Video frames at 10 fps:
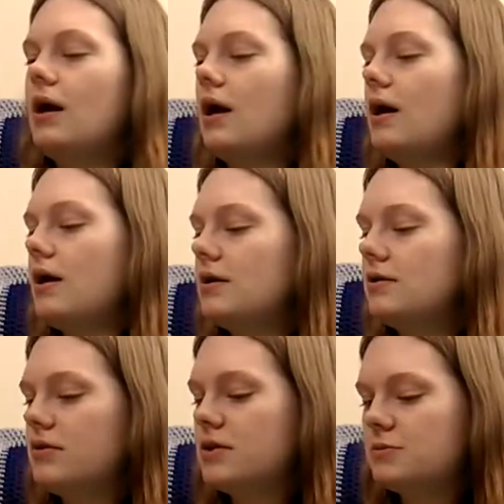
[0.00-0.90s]

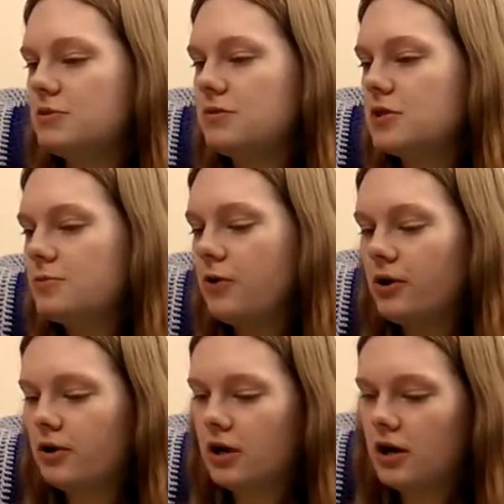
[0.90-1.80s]
And this must be the
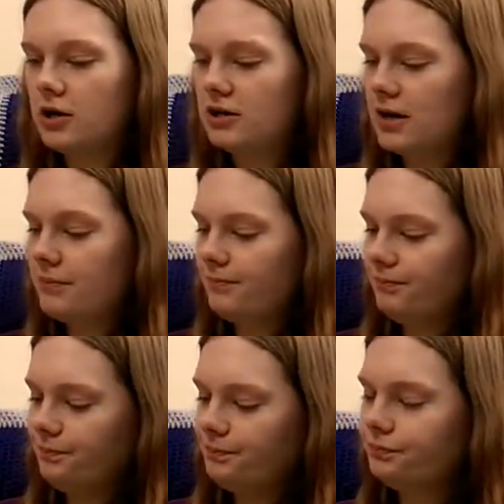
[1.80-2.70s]
spoiler card, yep.
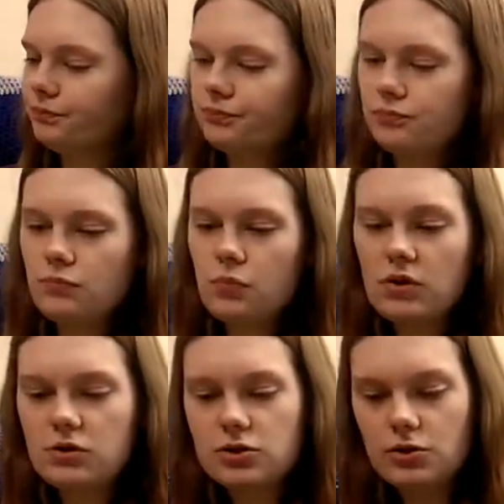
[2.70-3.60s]

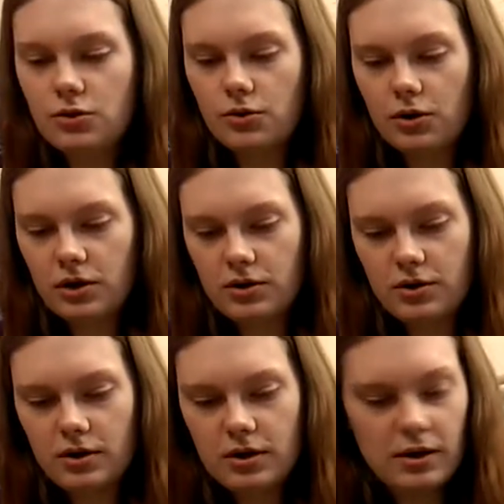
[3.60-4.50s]
So,
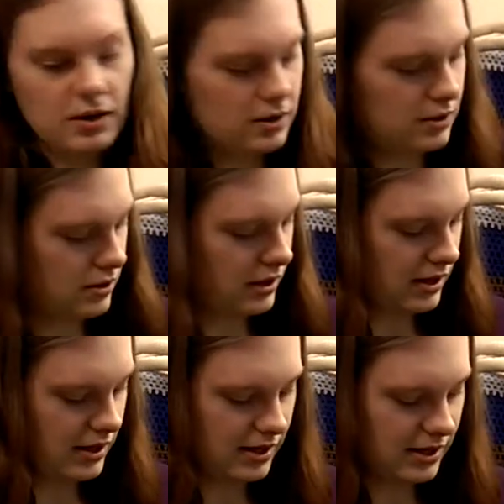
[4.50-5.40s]
uh,
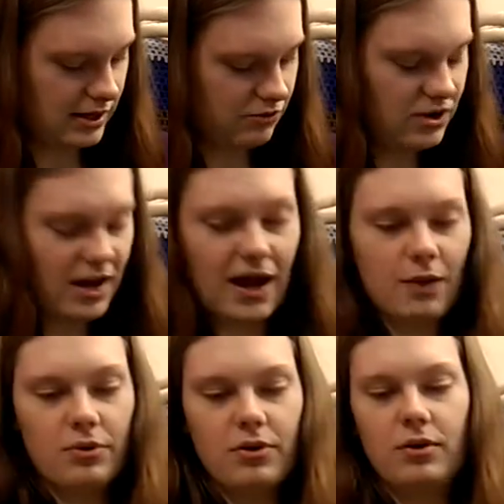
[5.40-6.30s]

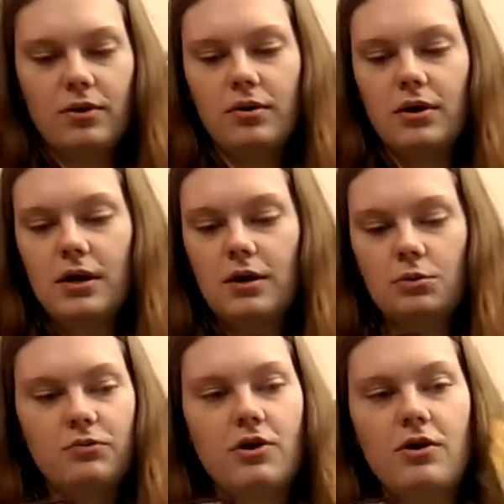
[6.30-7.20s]
recap.
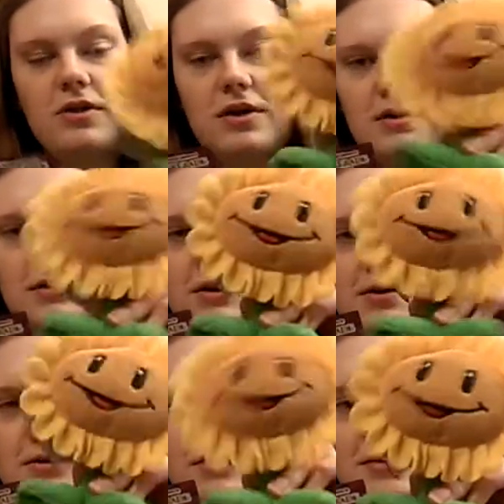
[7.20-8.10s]
We've got the
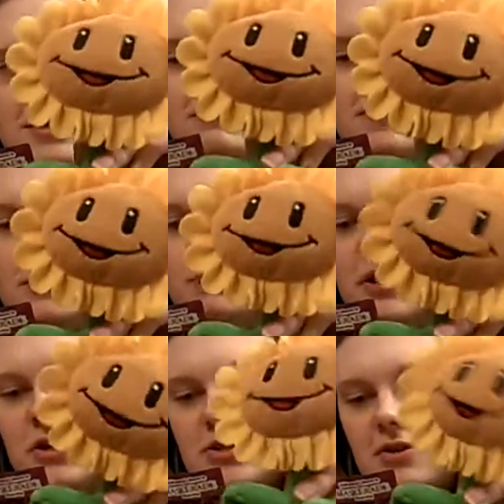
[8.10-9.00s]
little sunflower
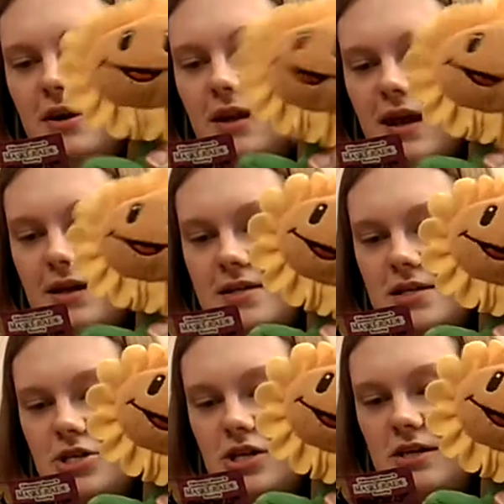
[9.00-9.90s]
plush Collect
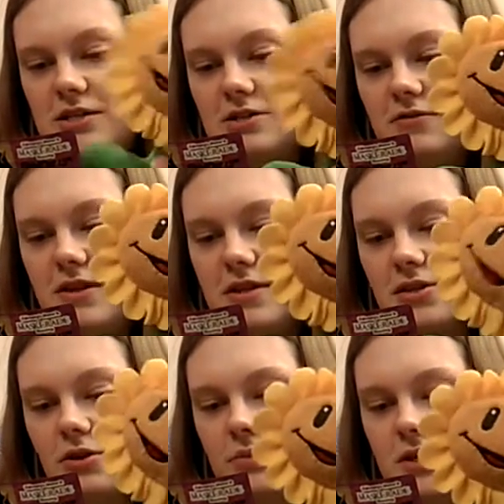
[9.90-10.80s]
sunshine to defeat the
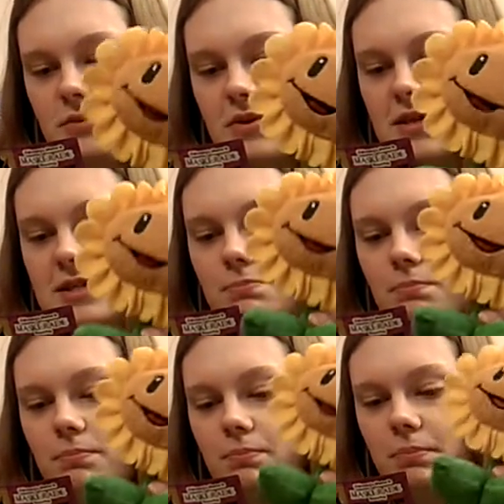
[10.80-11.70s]
zombies with this
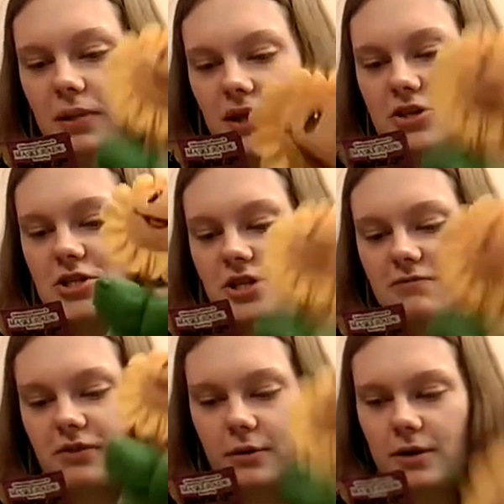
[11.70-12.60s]
plush
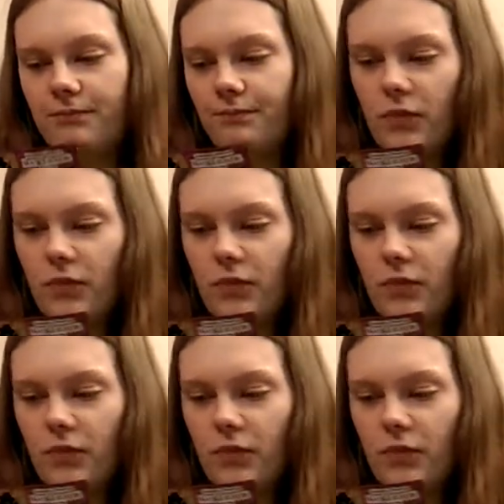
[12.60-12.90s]
sunflower.